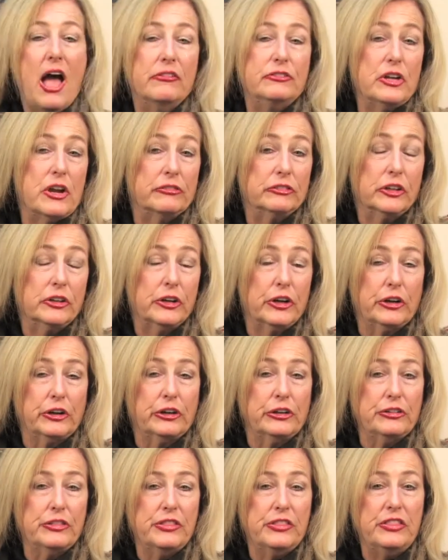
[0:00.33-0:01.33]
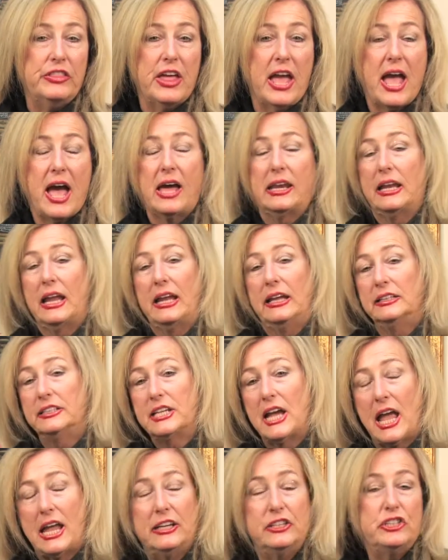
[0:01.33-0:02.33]
Have you ever heard that
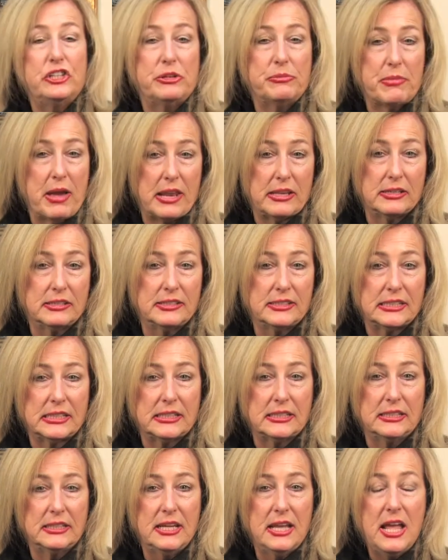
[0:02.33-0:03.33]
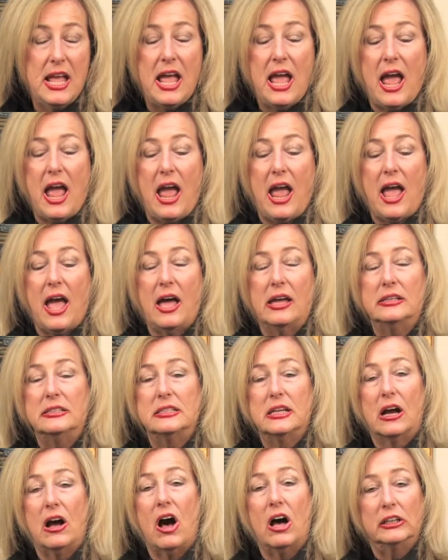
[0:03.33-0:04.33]
anti-aging medicine and
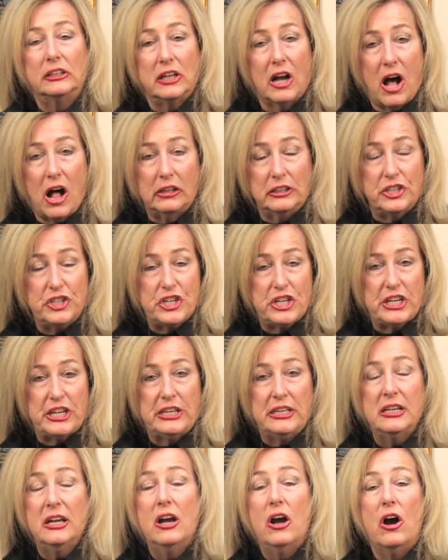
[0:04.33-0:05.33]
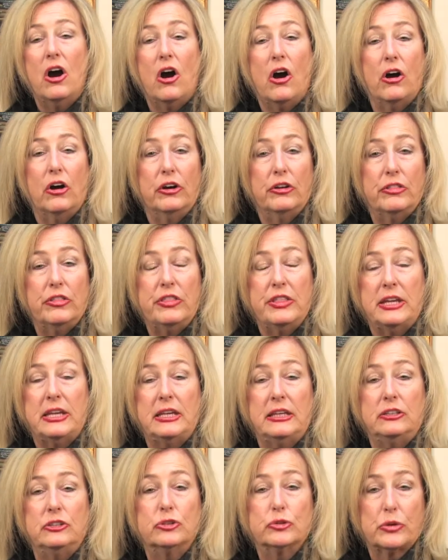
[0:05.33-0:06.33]
oncology, or
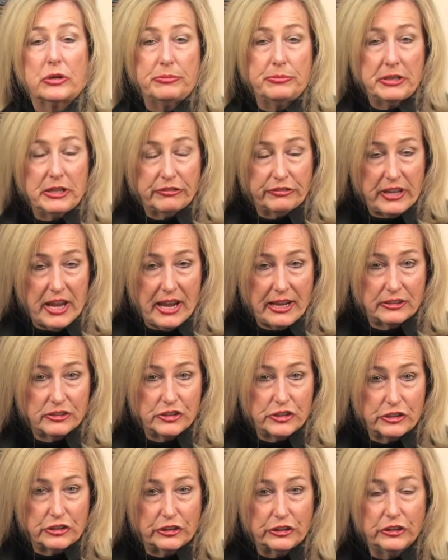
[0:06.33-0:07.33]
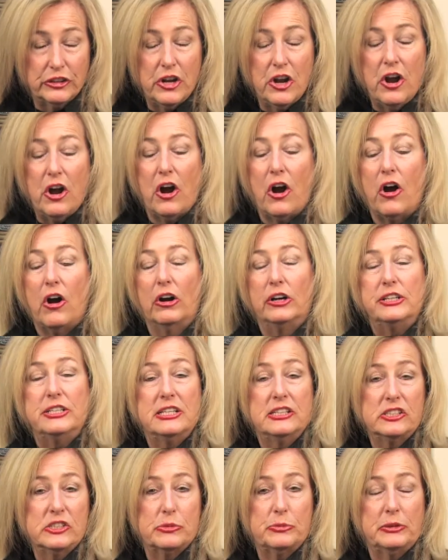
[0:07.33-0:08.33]
the treatment of cancer, are
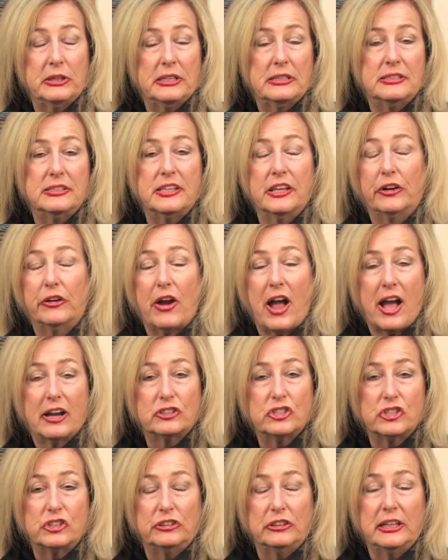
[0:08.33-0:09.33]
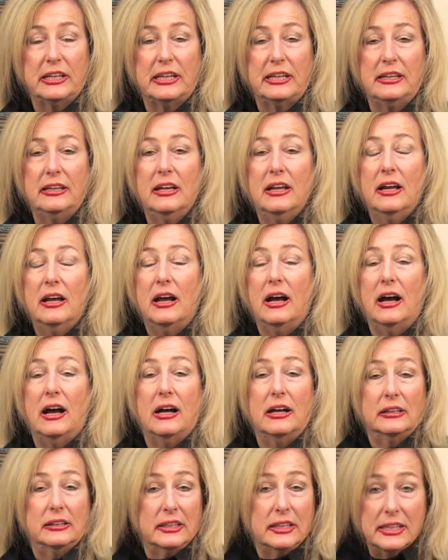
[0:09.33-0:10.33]
disciplines that are actually
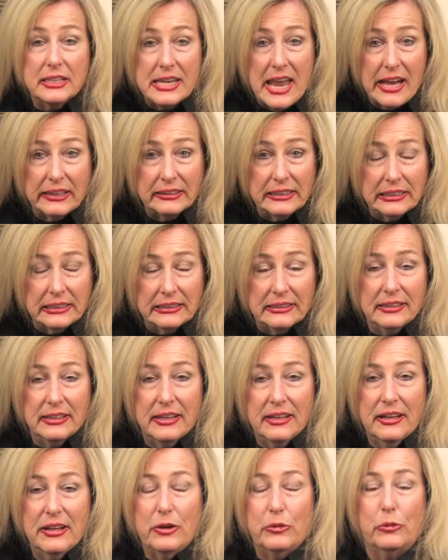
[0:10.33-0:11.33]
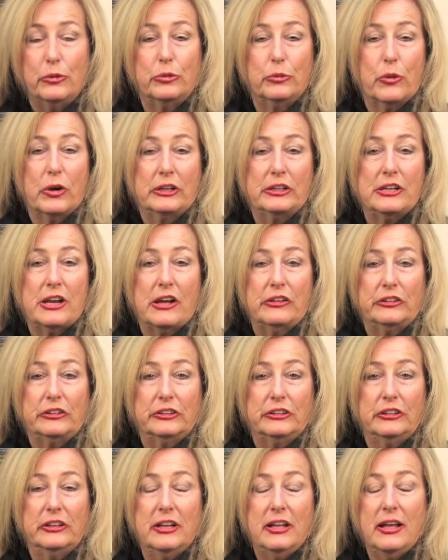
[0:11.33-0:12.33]
uh, connected with one
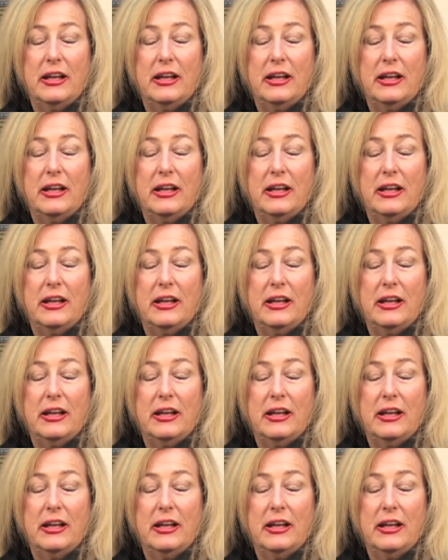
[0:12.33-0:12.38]
another?